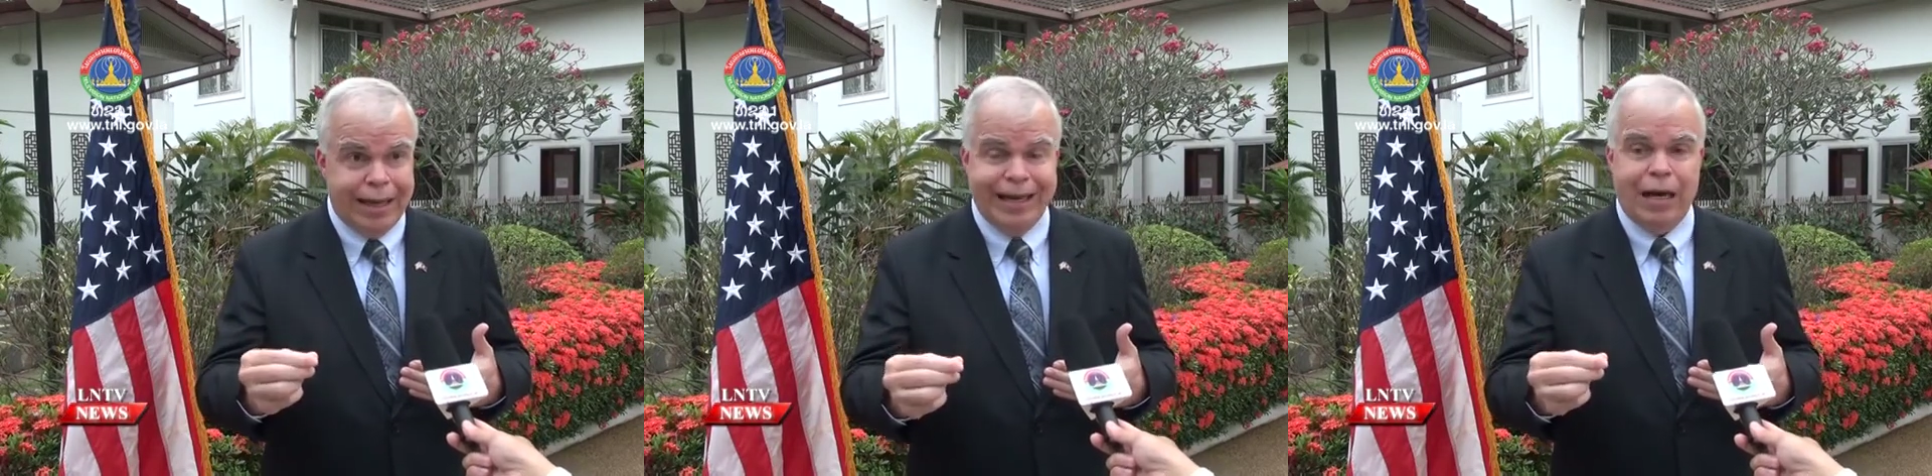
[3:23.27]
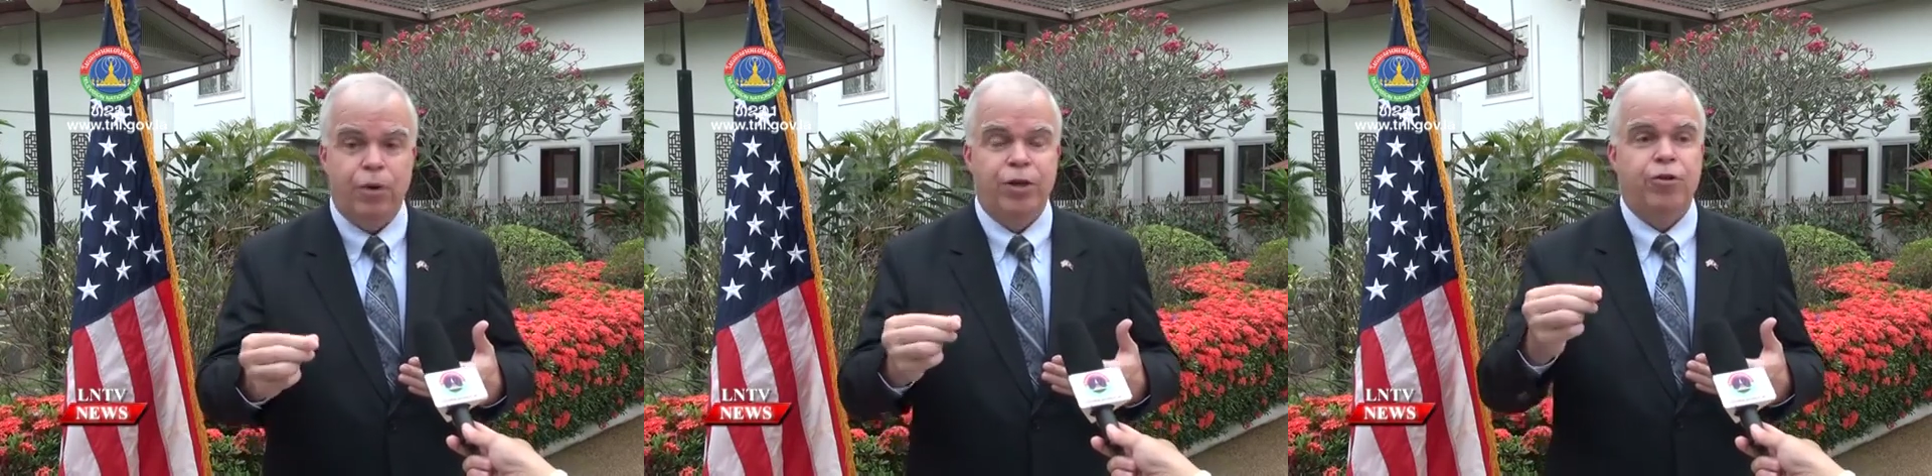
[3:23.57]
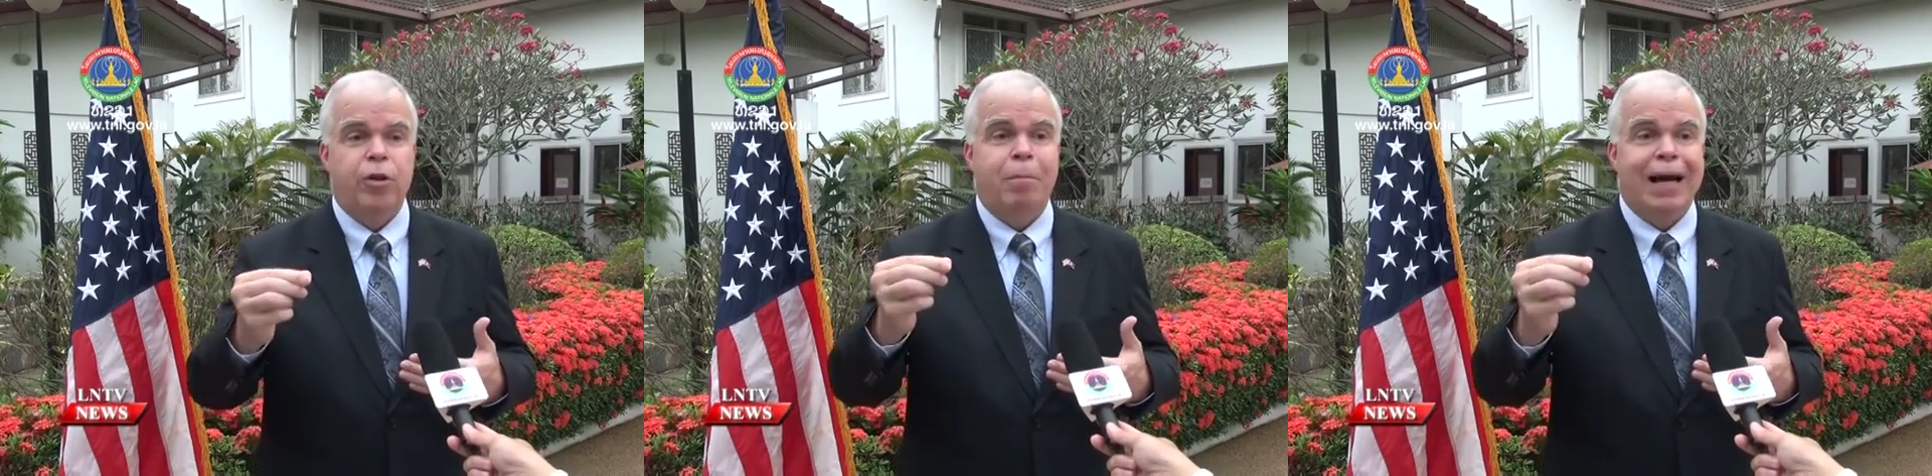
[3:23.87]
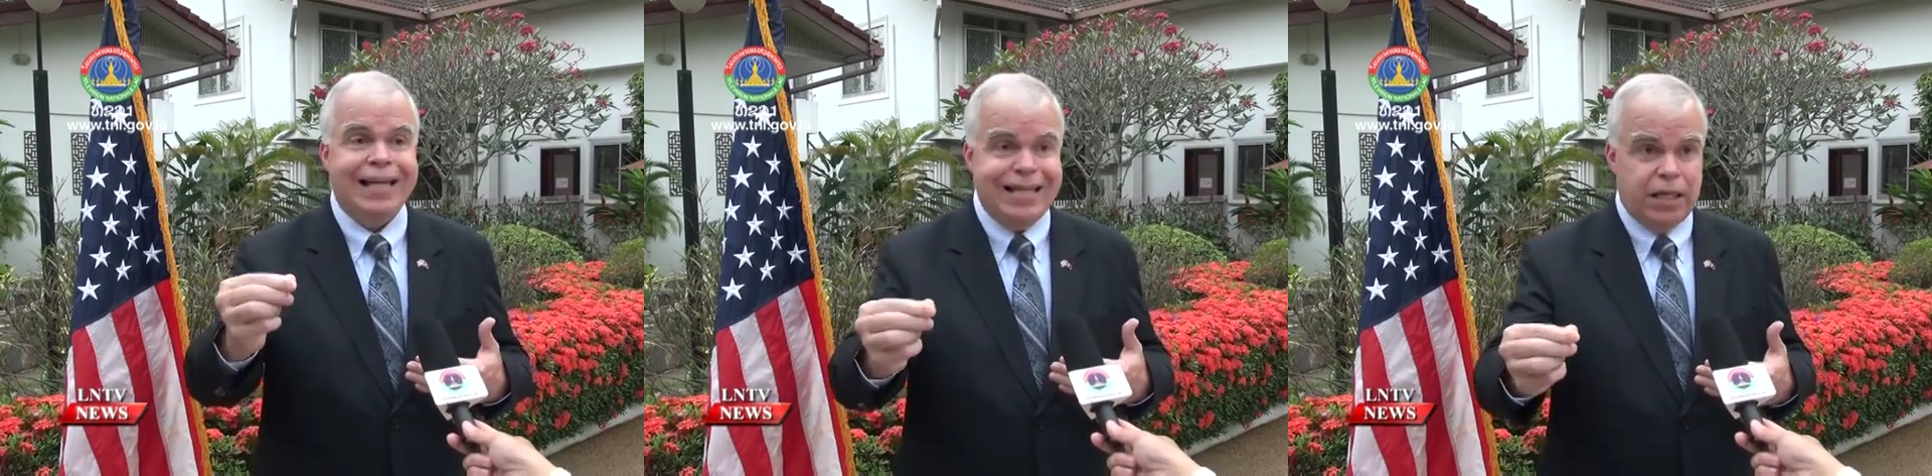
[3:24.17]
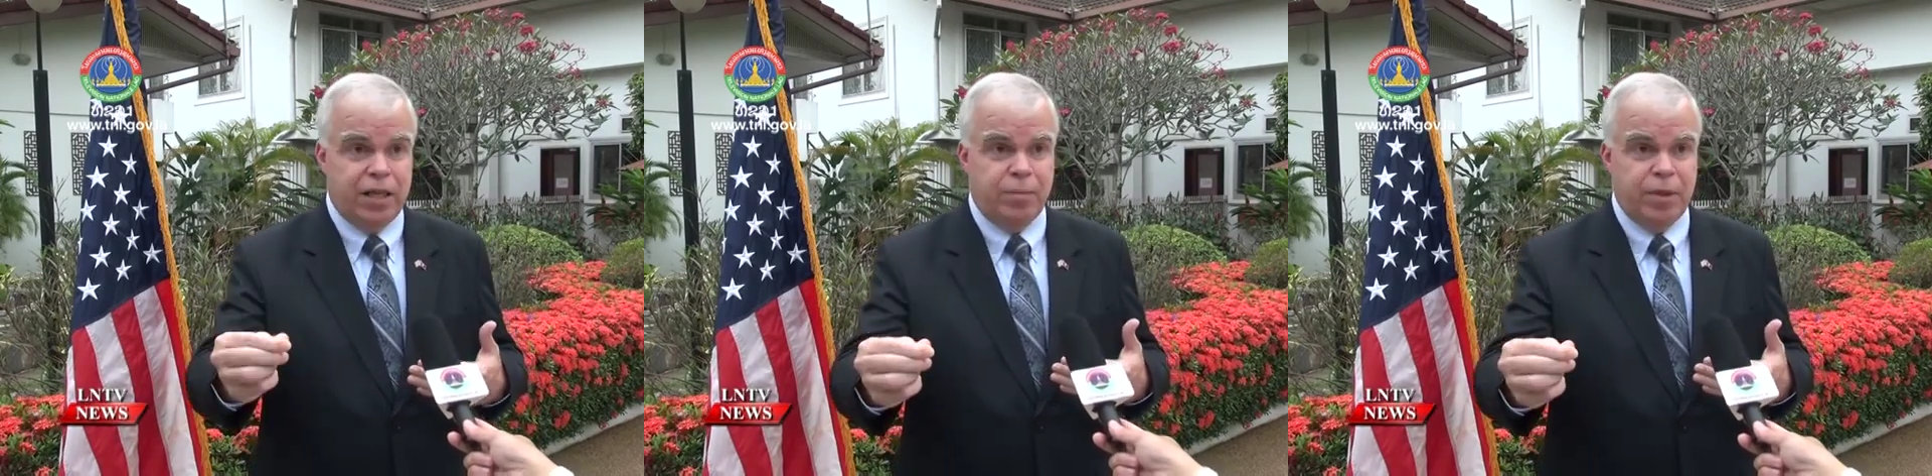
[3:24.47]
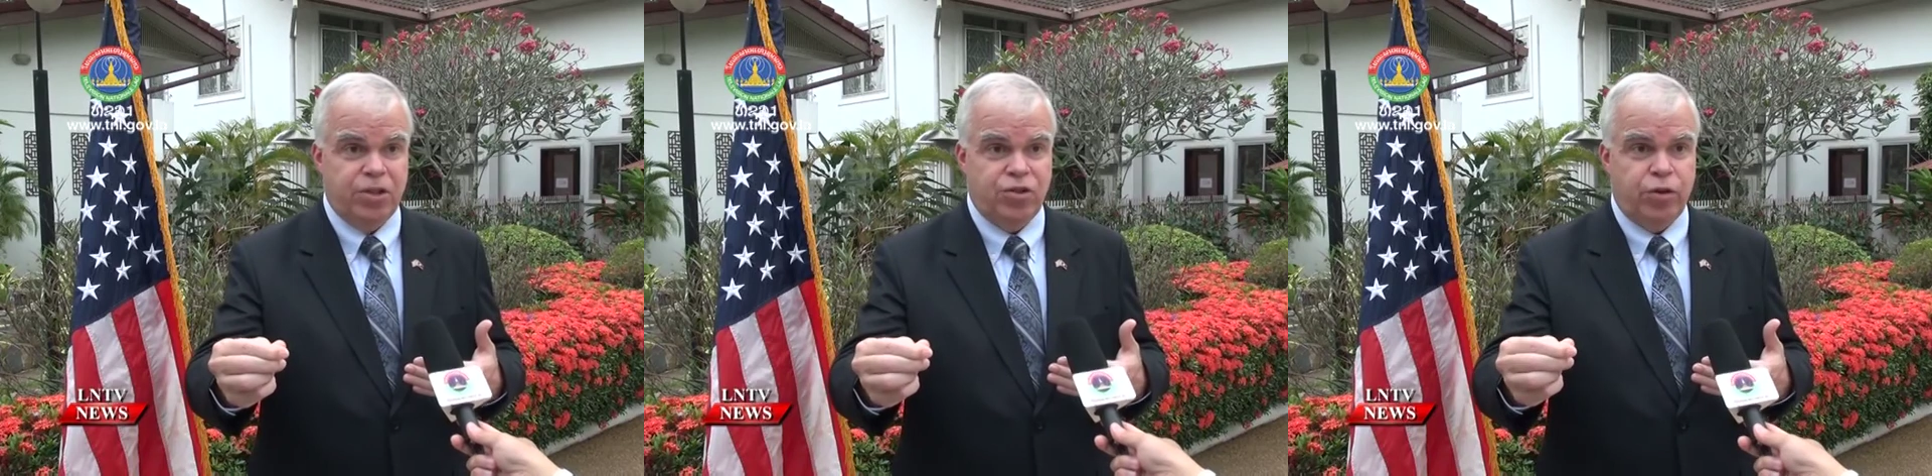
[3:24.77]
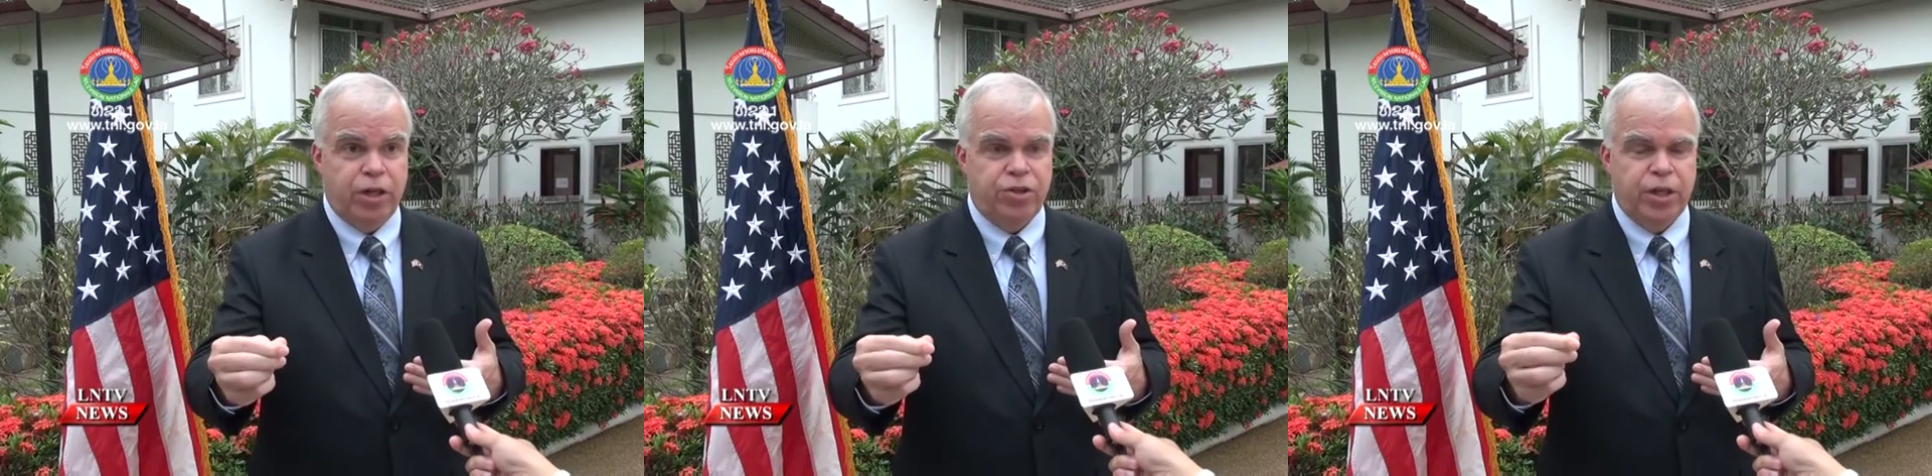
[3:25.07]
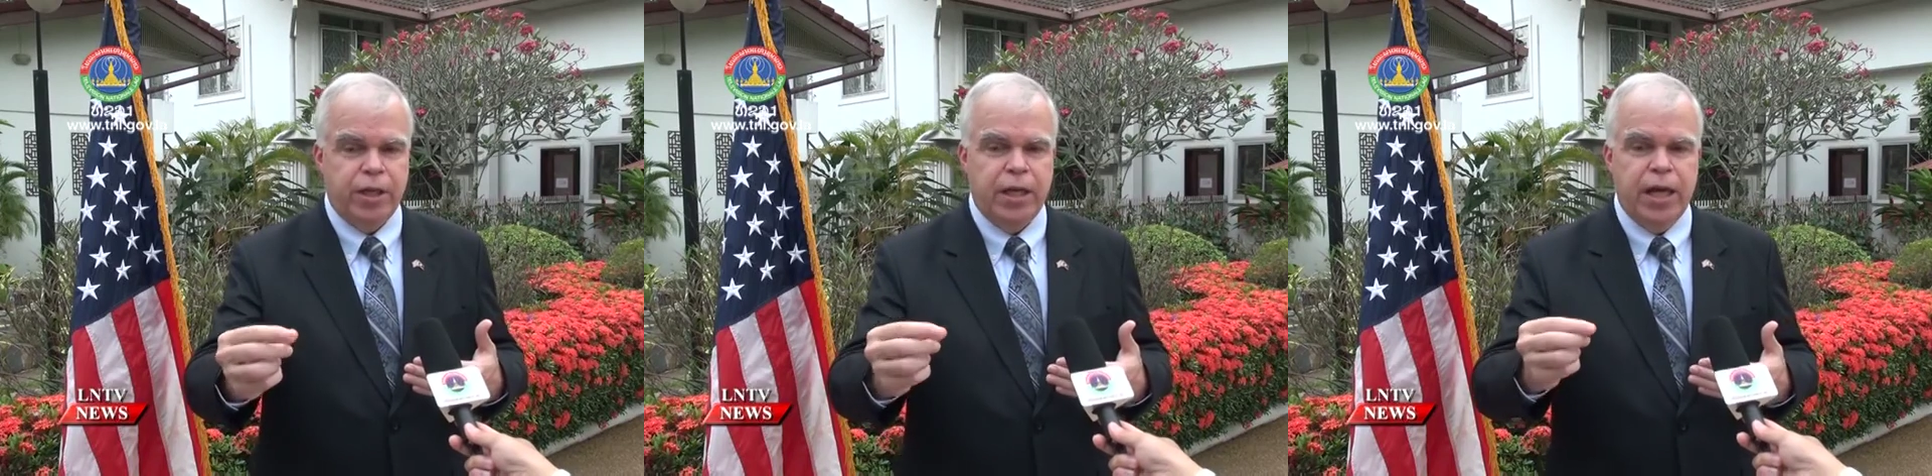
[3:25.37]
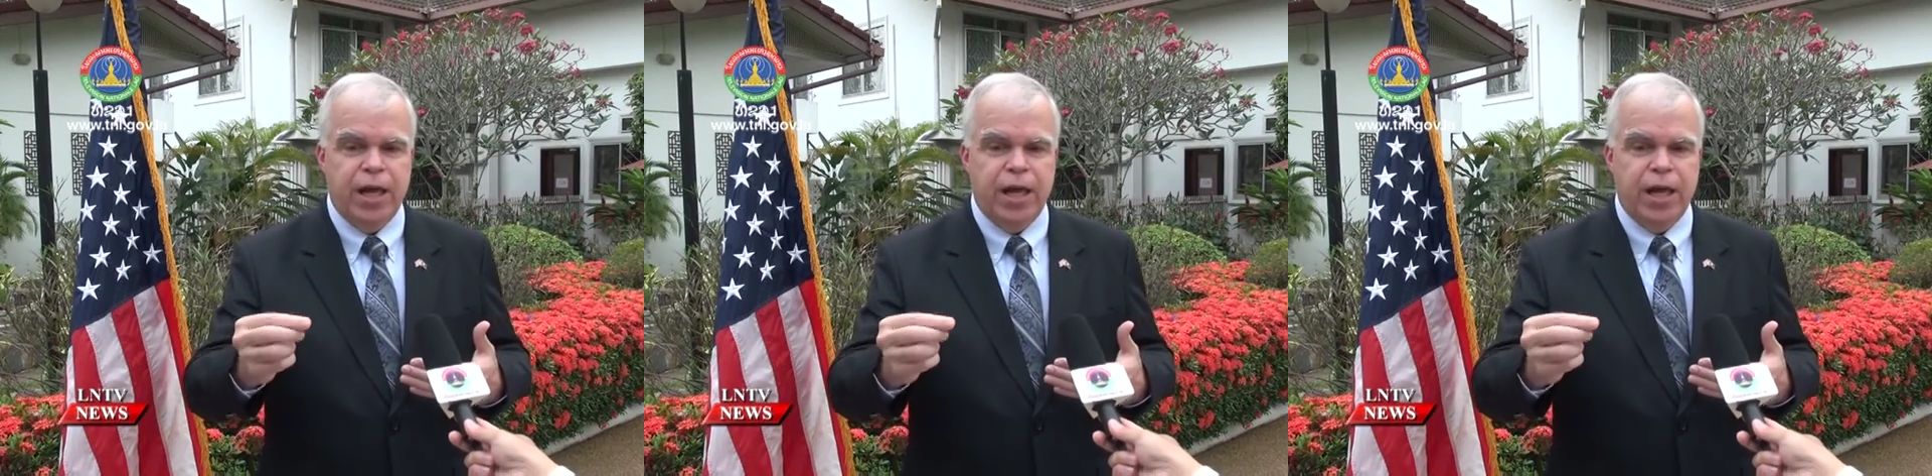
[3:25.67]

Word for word: and now under the Biden administration,